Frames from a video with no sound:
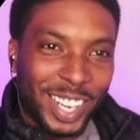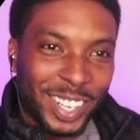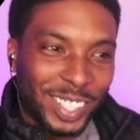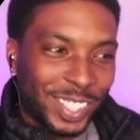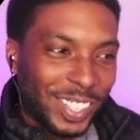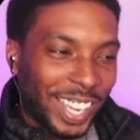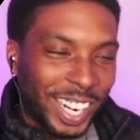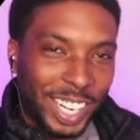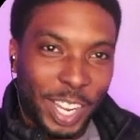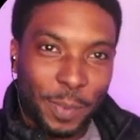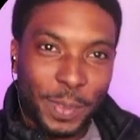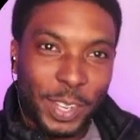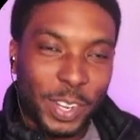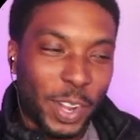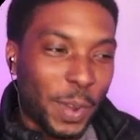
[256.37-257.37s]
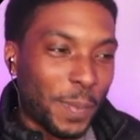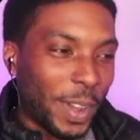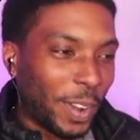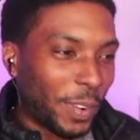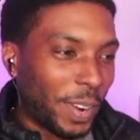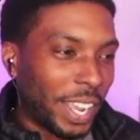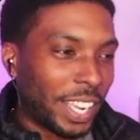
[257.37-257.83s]
you gotta let me go on
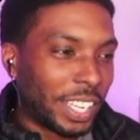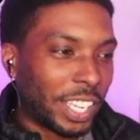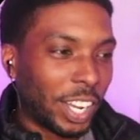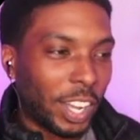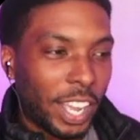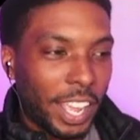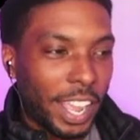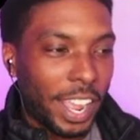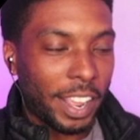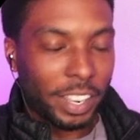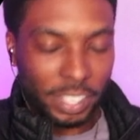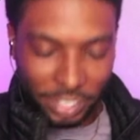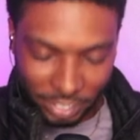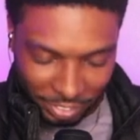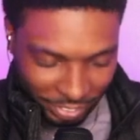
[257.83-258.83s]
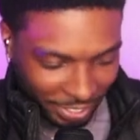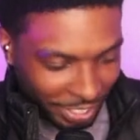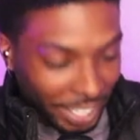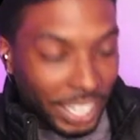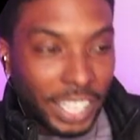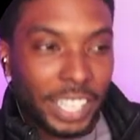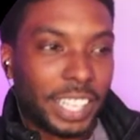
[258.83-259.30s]
my rant, yo. Eh,
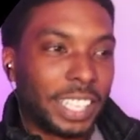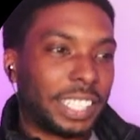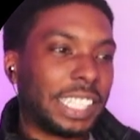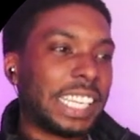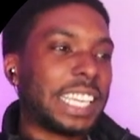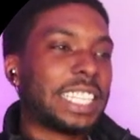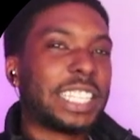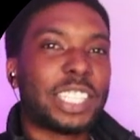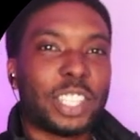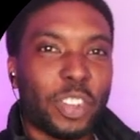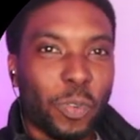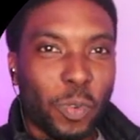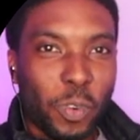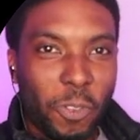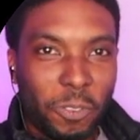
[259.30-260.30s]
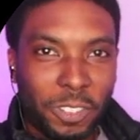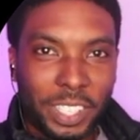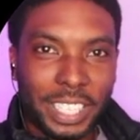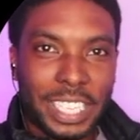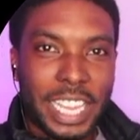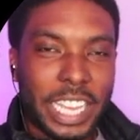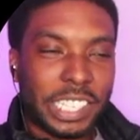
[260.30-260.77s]
the thing is, this is a room full
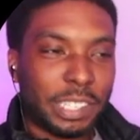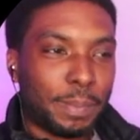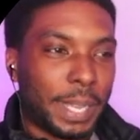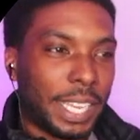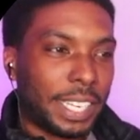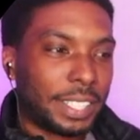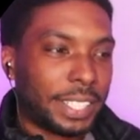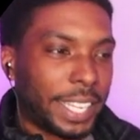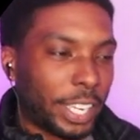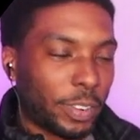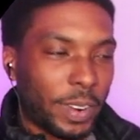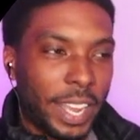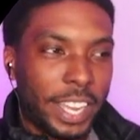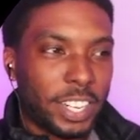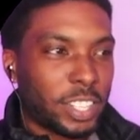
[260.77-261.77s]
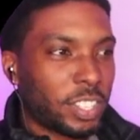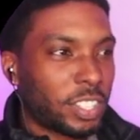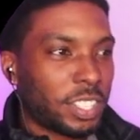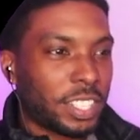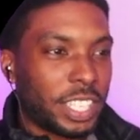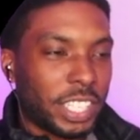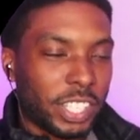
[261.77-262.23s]
of yes men, dick
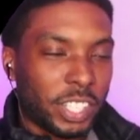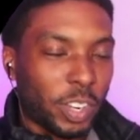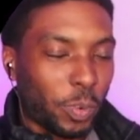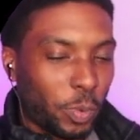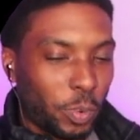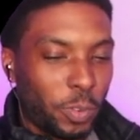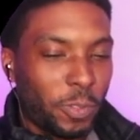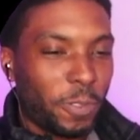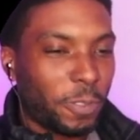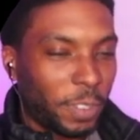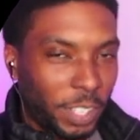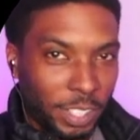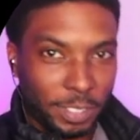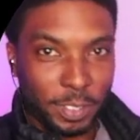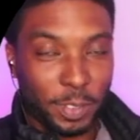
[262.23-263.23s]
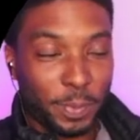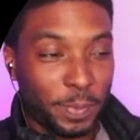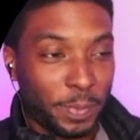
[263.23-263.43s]
riders. This is a room full of them.